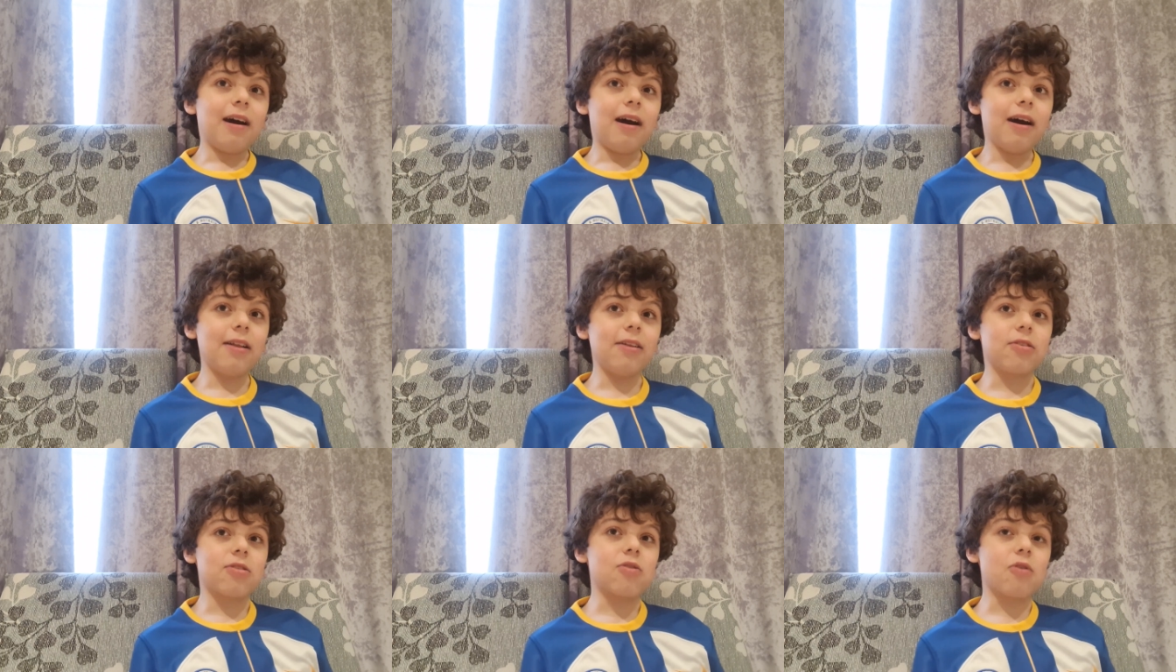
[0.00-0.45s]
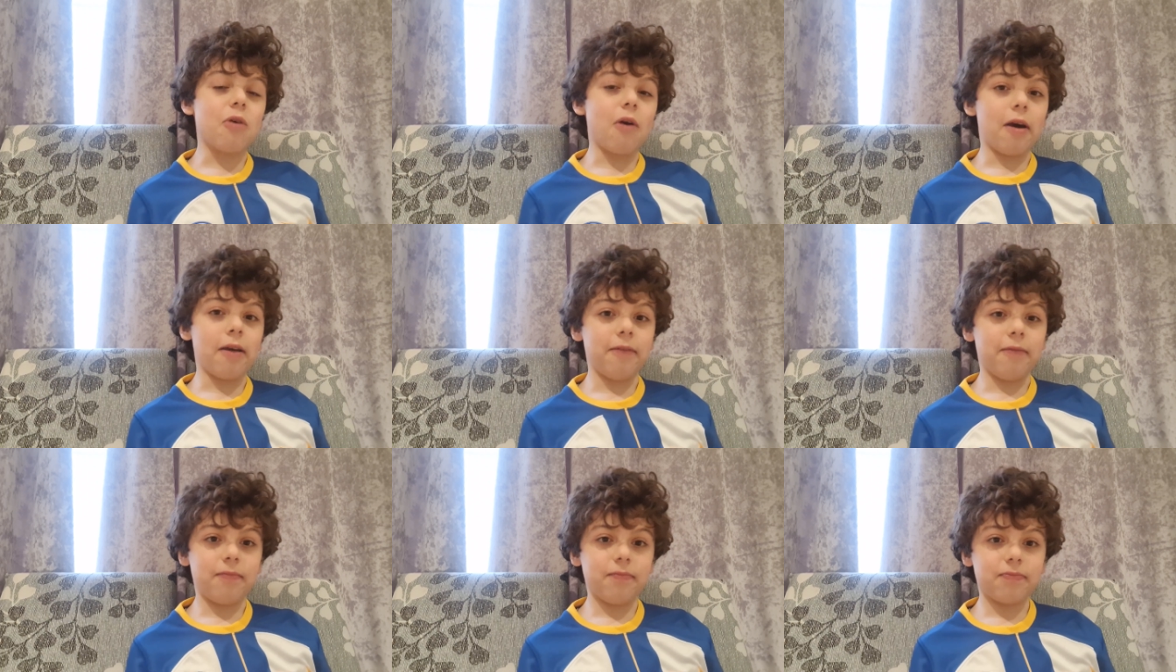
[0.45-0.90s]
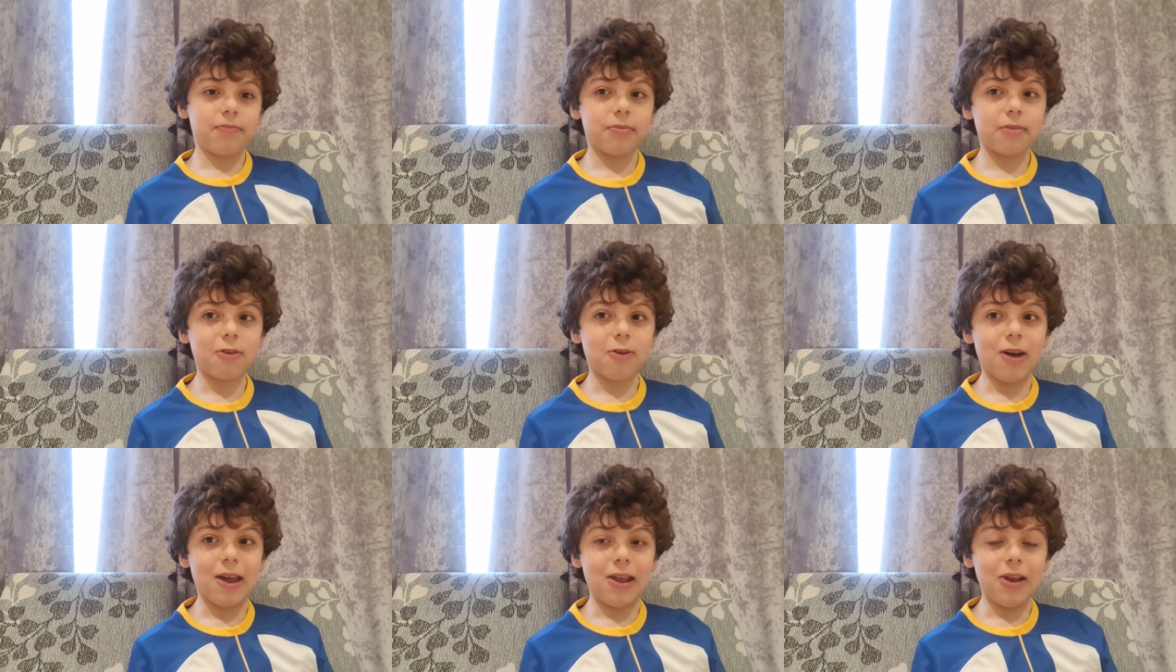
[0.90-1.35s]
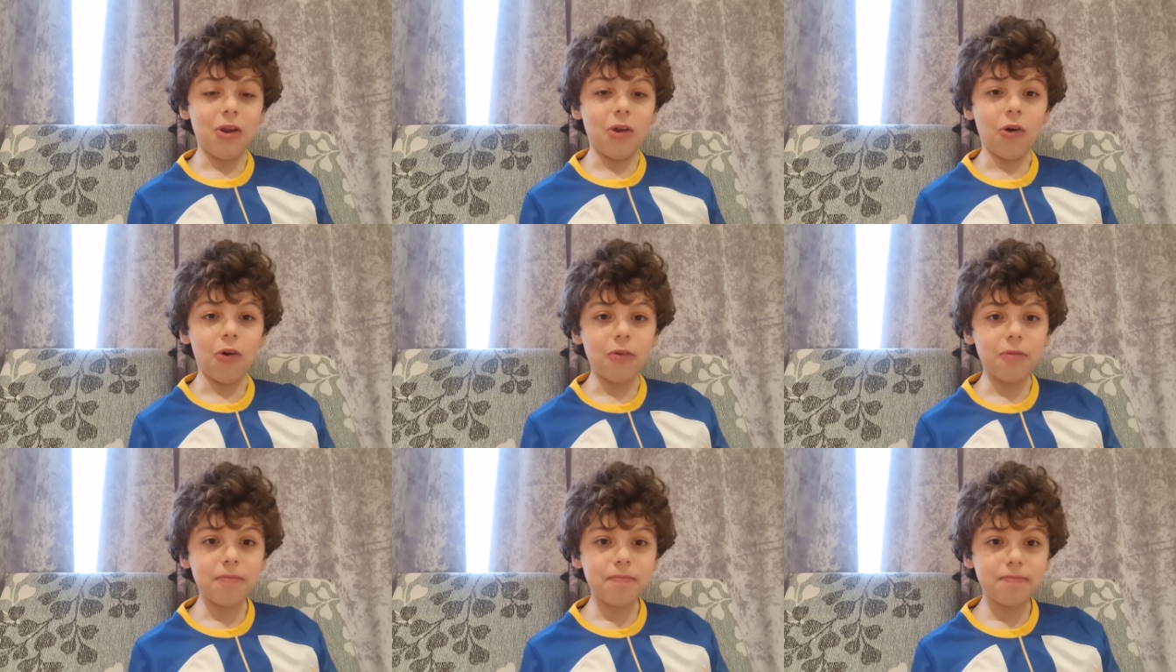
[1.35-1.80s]
I just quite quite
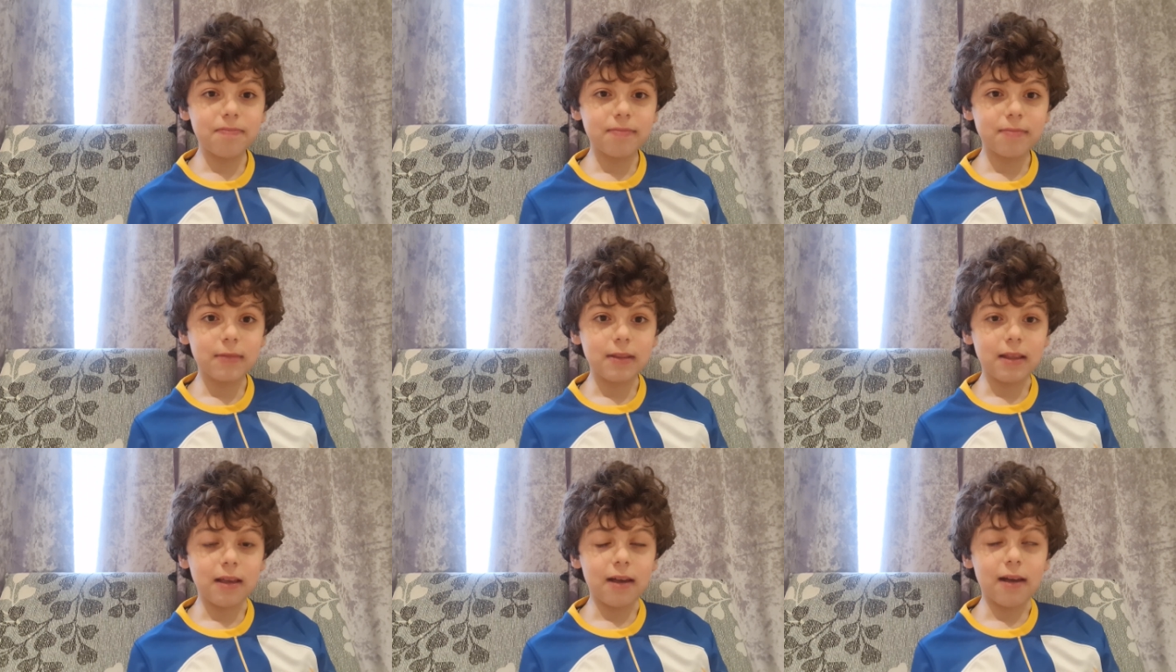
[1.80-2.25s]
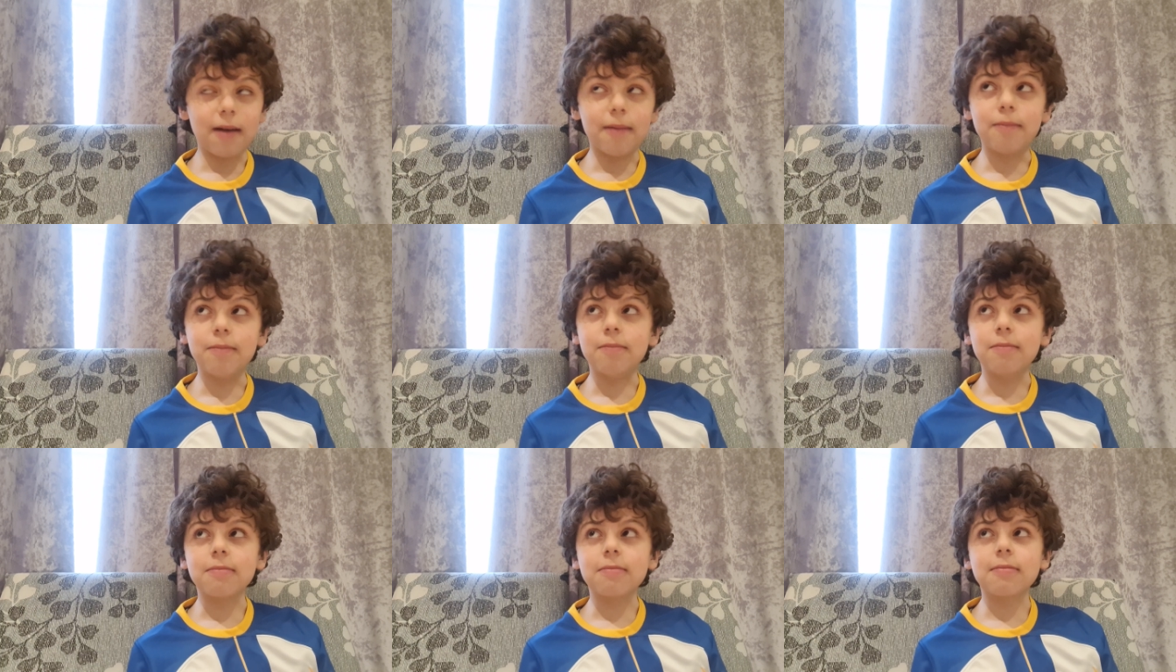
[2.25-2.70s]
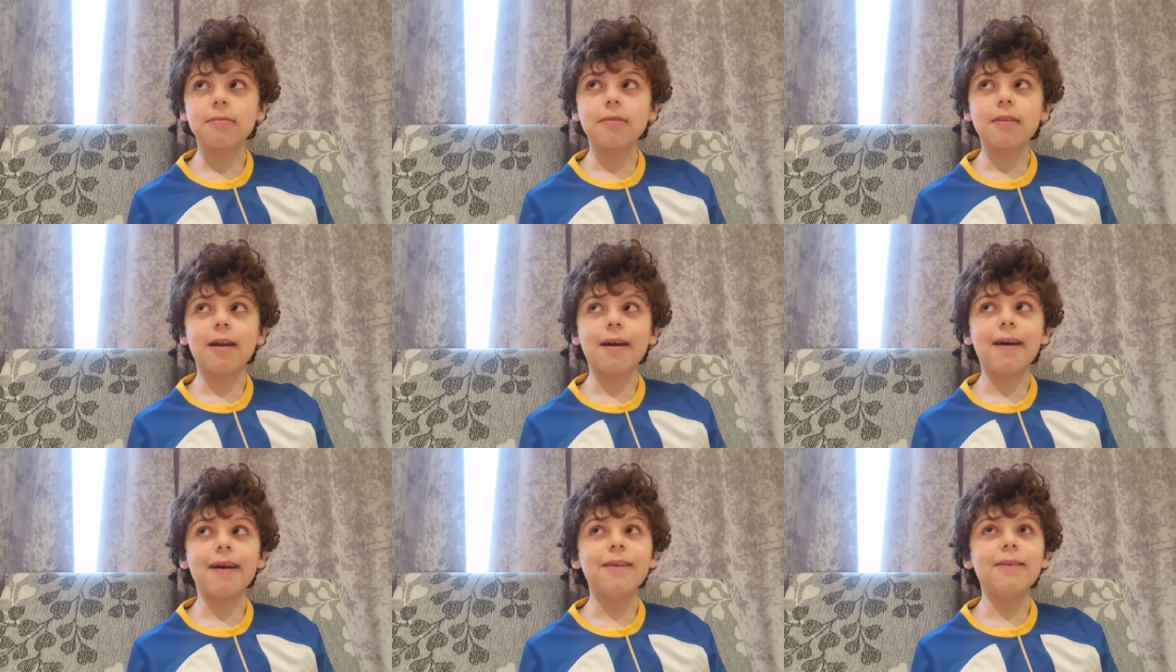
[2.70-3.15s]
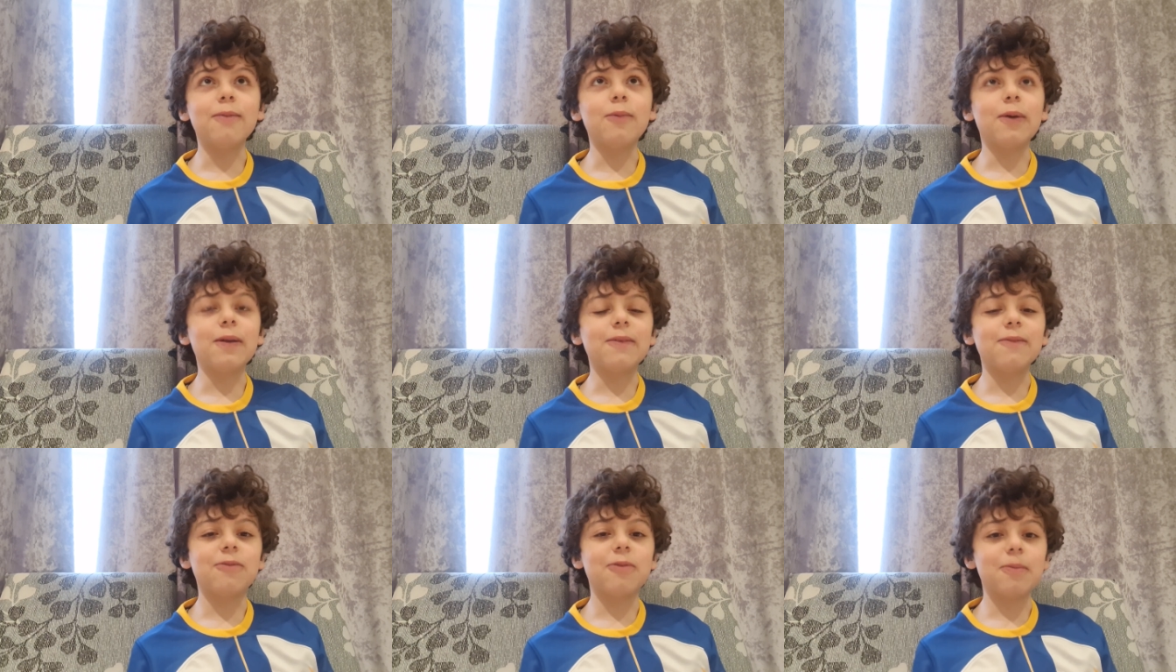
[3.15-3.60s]
long. Um, I
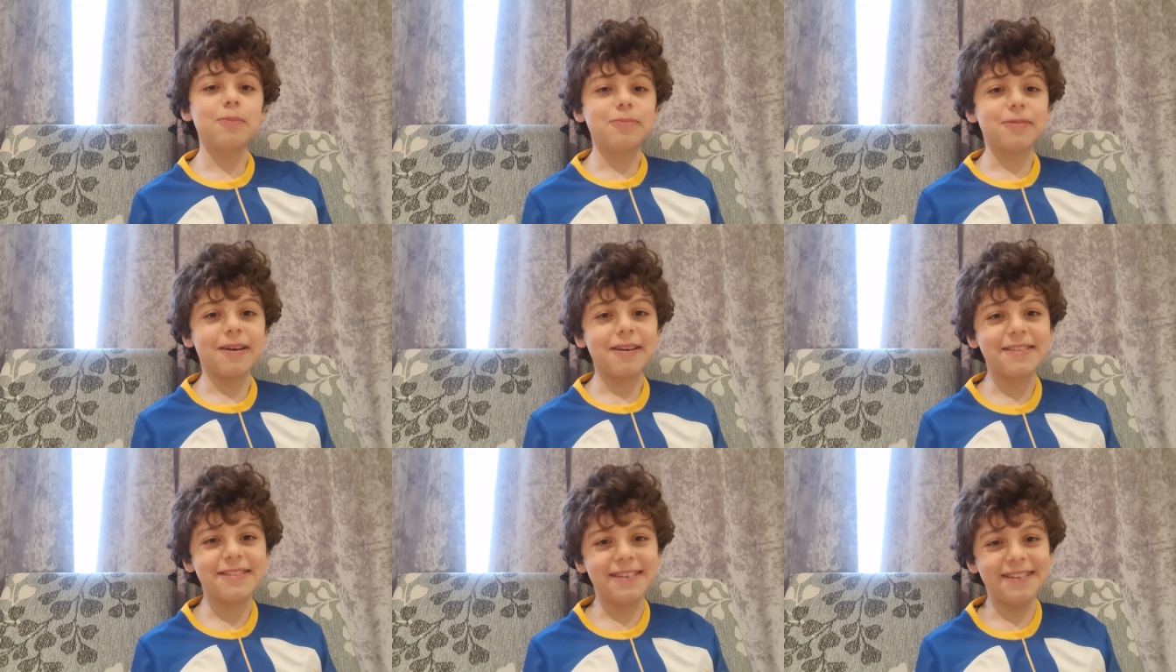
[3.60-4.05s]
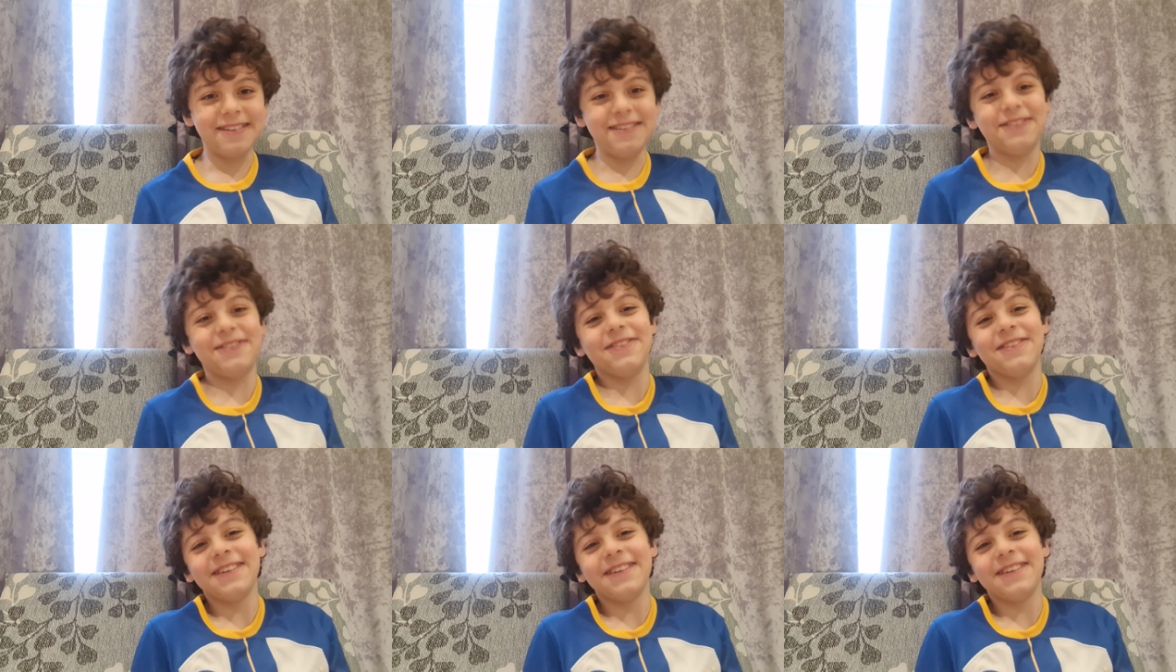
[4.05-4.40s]
went for Brighton,